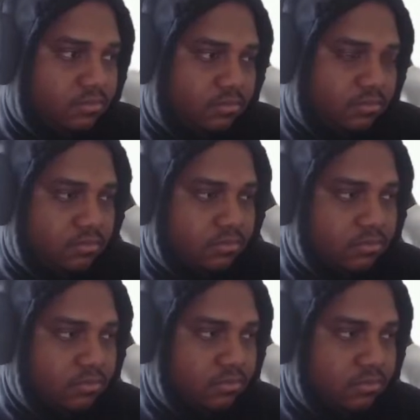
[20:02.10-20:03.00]

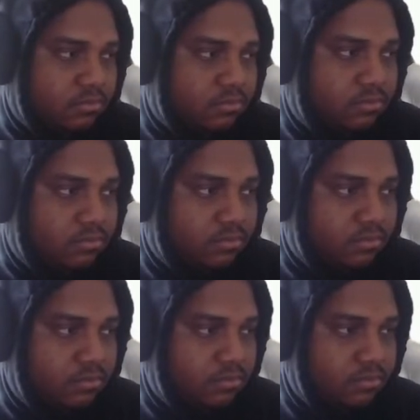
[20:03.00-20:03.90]

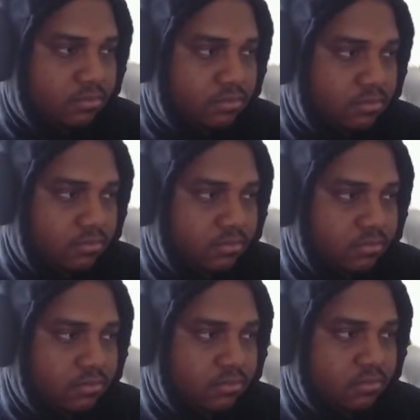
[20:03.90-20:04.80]

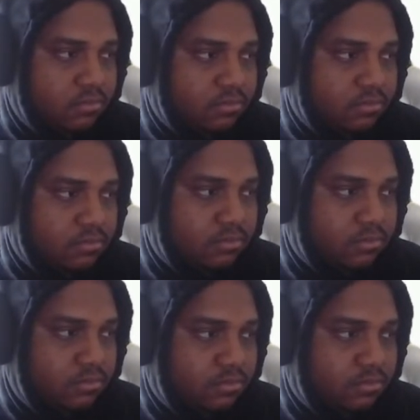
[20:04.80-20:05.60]
The person shown says nothing.